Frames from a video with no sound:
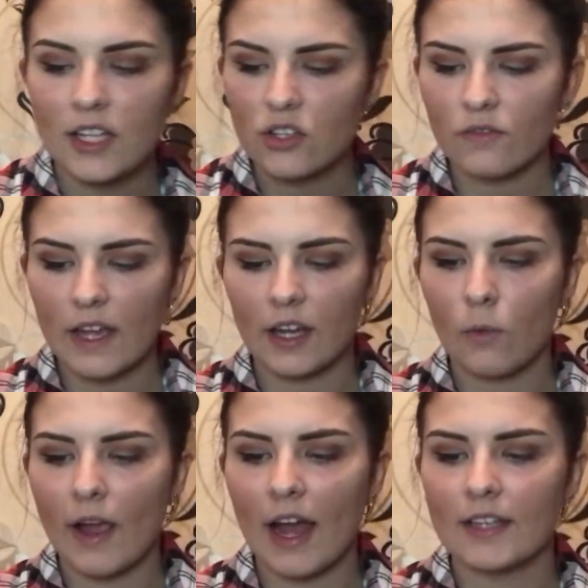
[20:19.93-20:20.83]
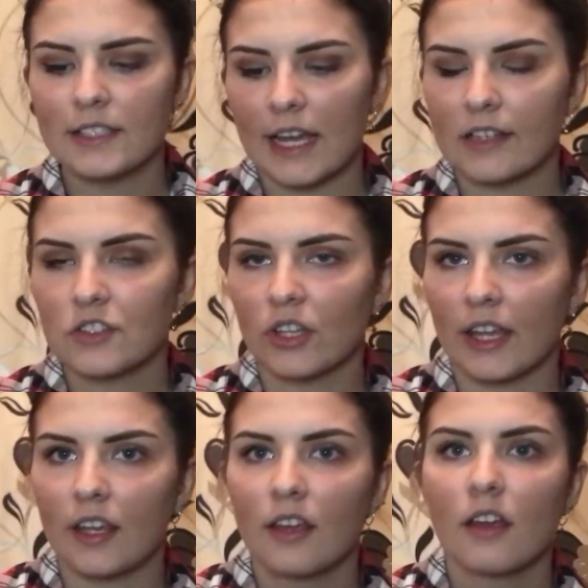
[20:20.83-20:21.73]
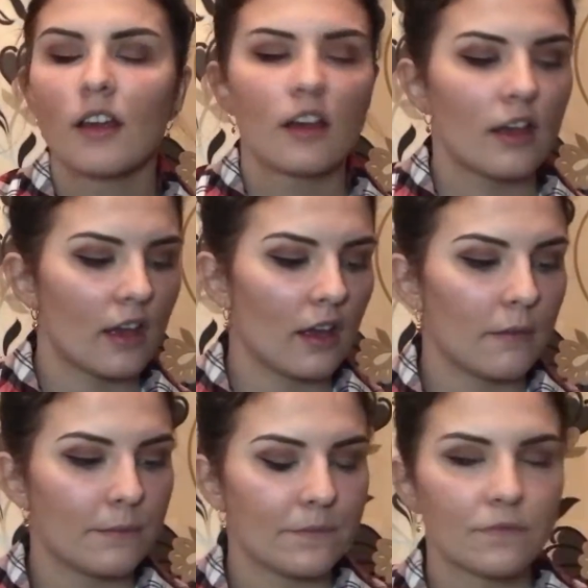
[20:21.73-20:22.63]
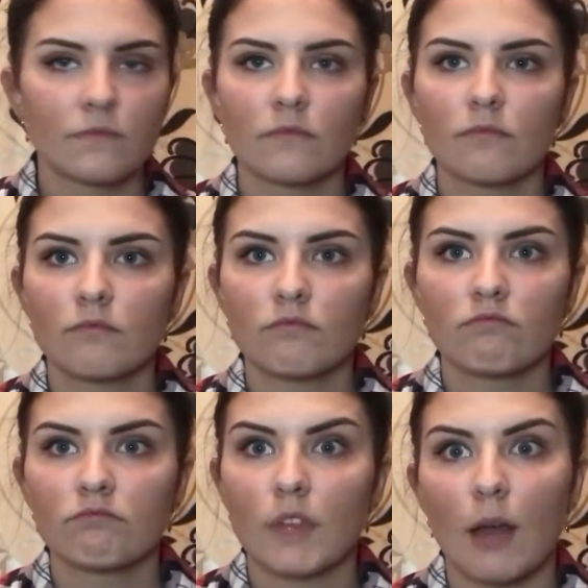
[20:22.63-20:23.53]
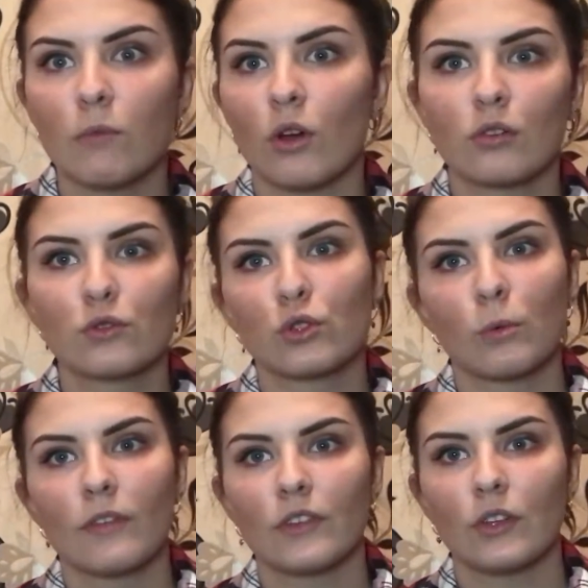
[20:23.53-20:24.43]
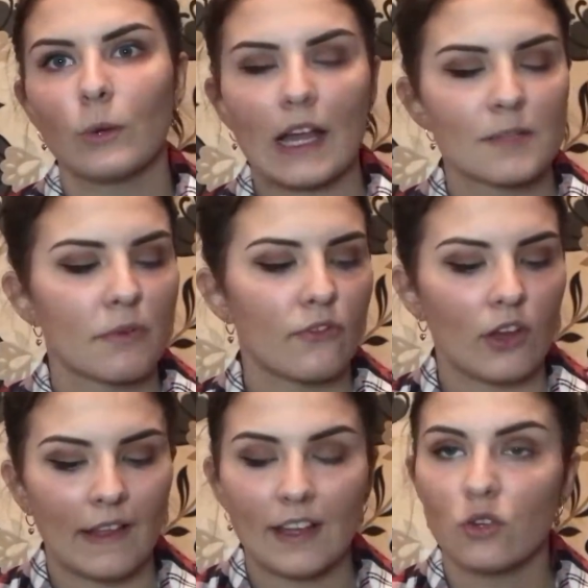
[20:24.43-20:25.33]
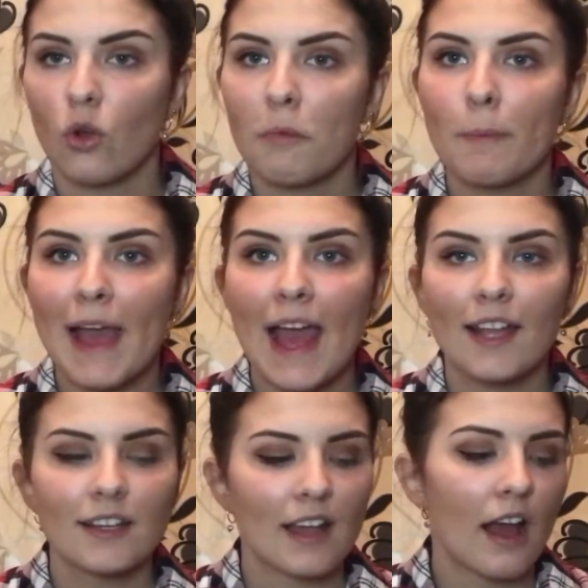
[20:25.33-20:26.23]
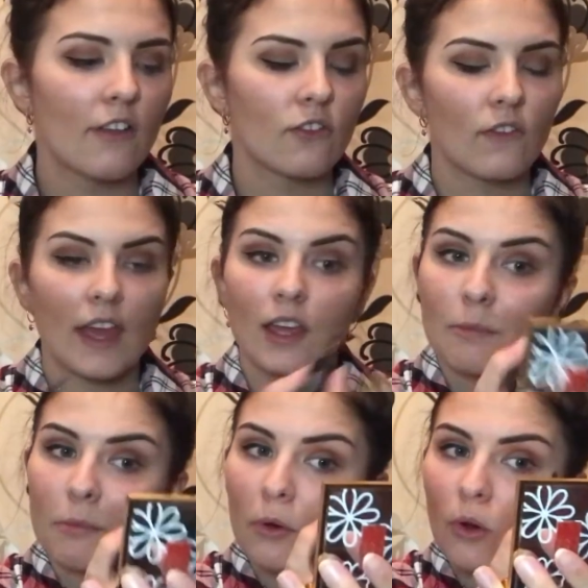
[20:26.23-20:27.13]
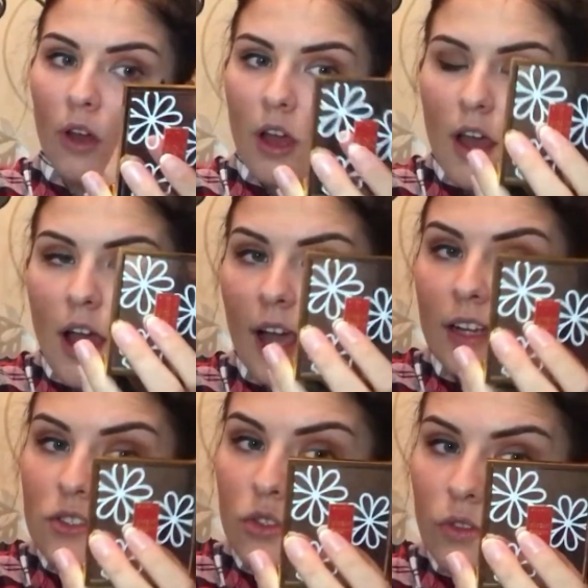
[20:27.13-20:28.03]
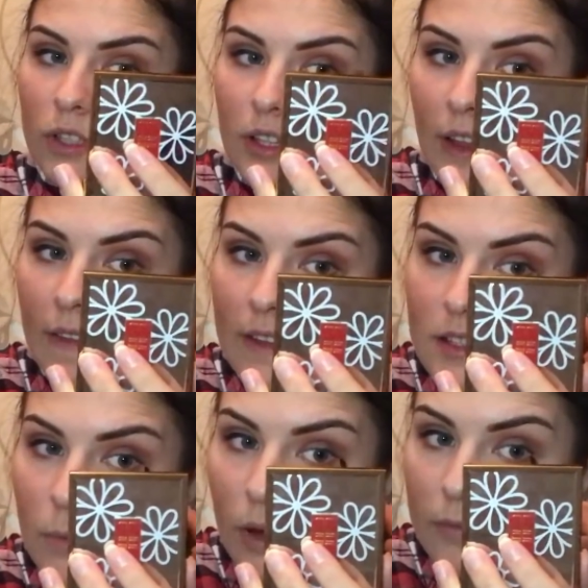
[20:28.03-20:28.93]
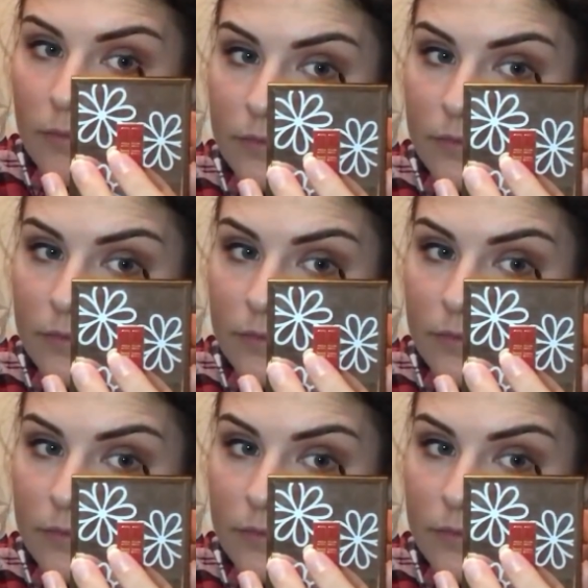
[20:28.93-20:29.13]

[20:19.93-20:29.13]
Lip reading: I do find it quite handy actually. I'm not sure whether you guys prefer like a normal pen kind of thing, but I do really like this one.